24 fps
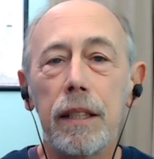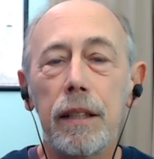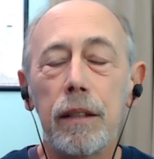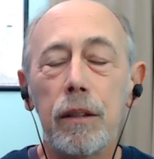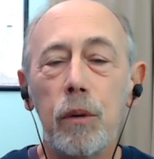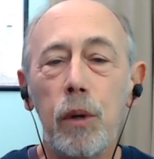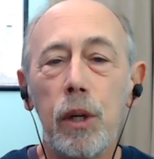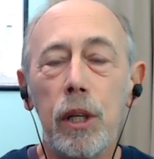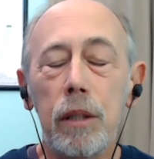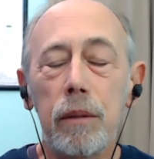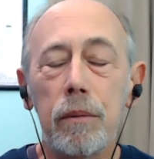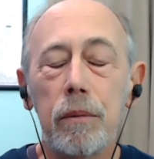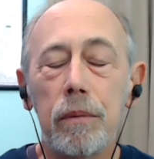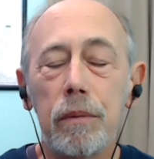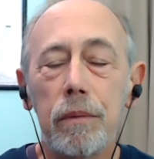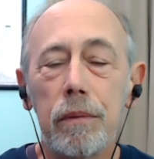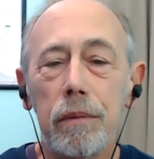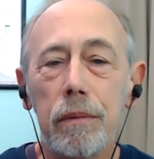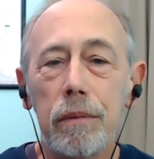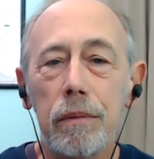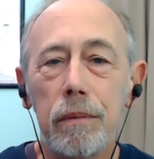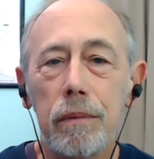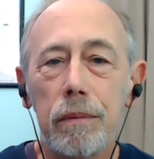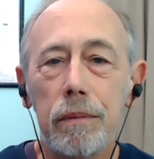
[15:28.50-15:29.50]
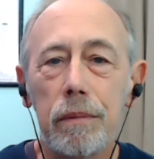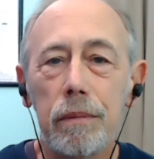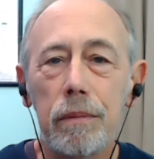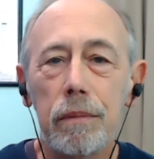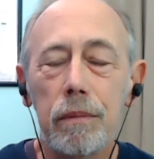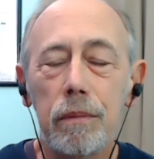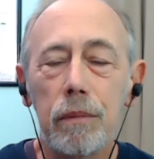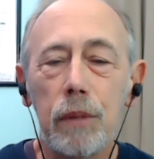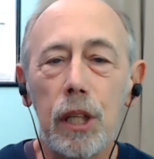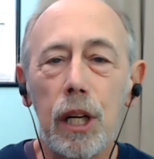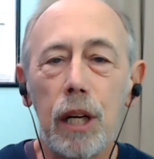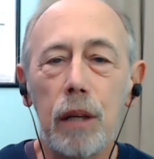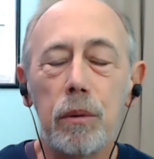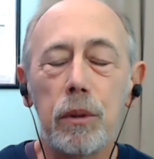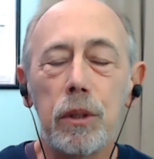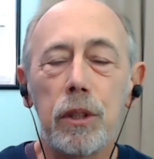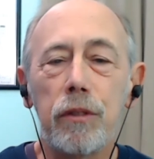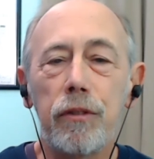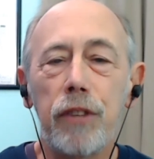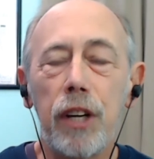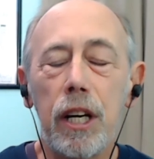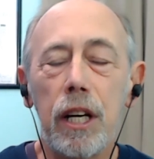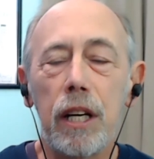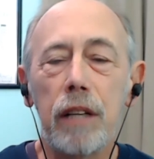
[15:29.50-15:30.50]
Well, when I was
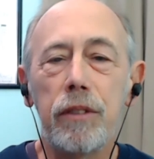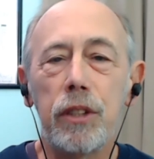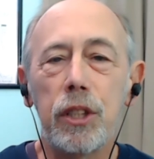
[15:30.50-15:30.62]
5,